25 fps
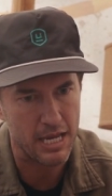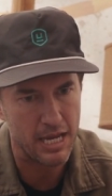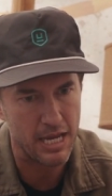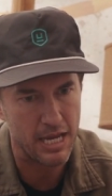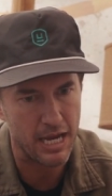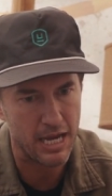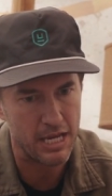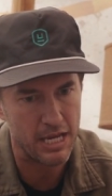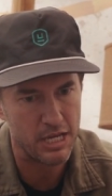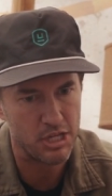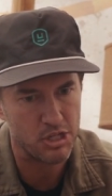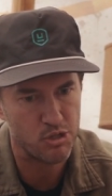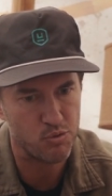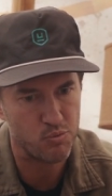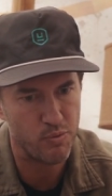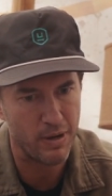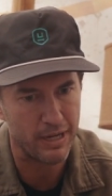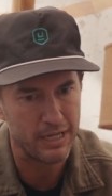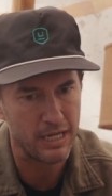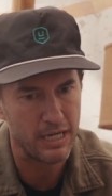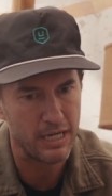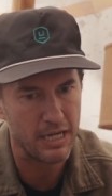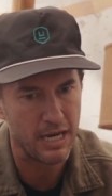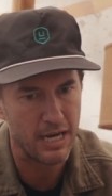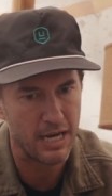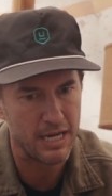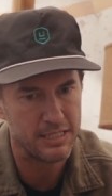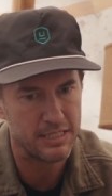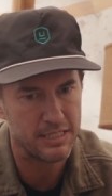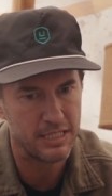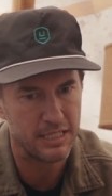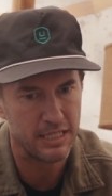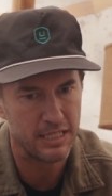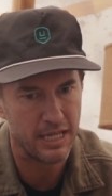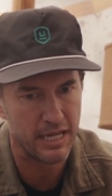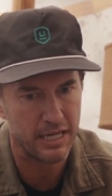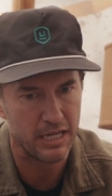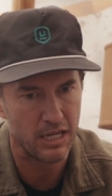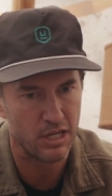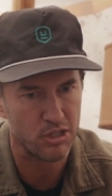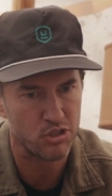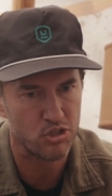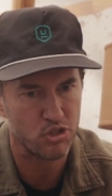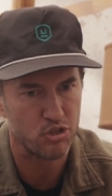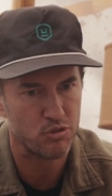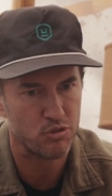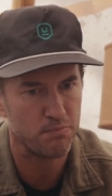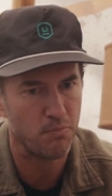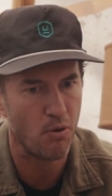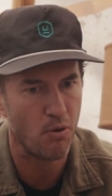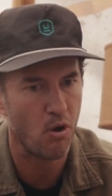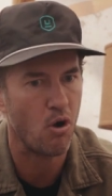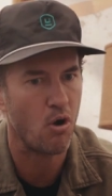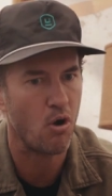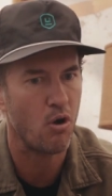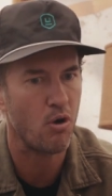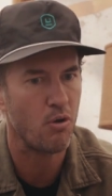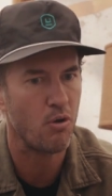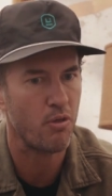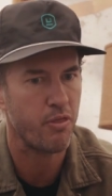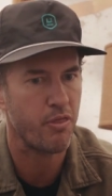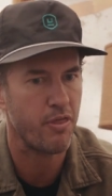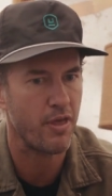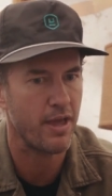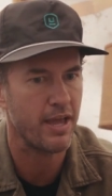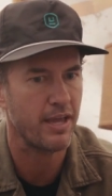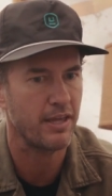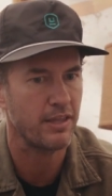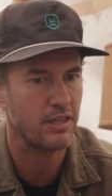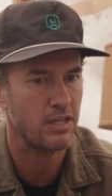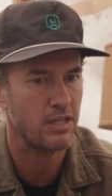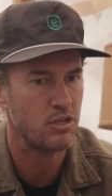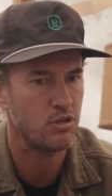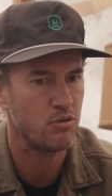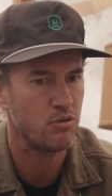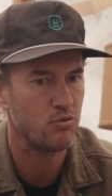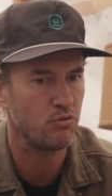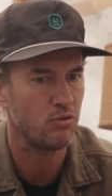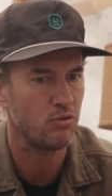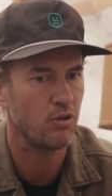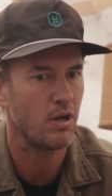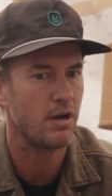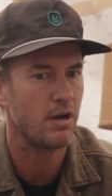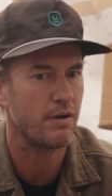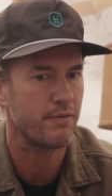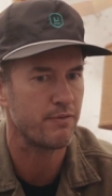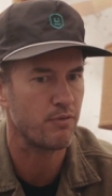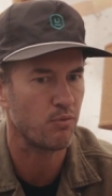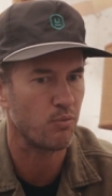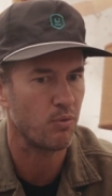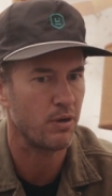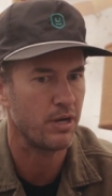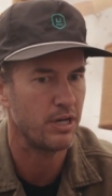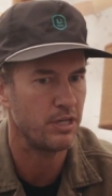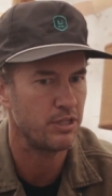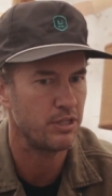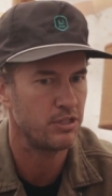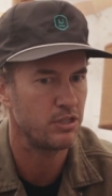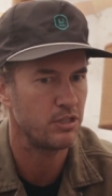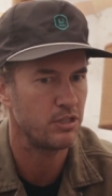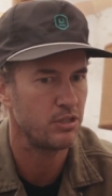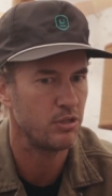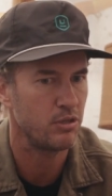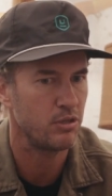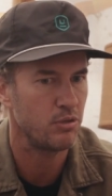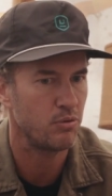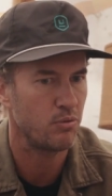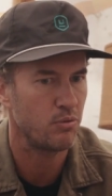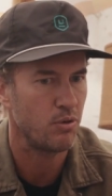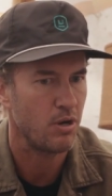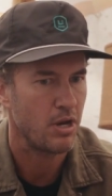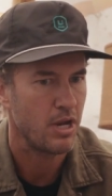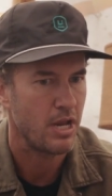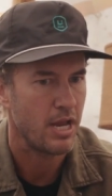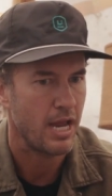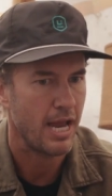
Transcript: it's recognizing like a small thing that you love or want to do